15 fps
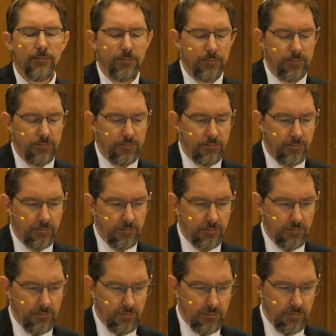
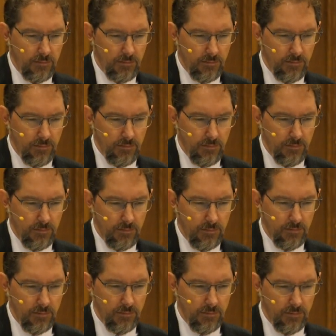
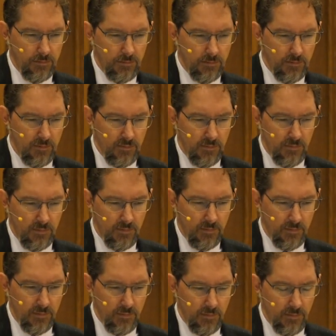
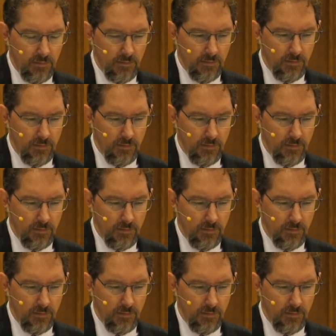[no speech]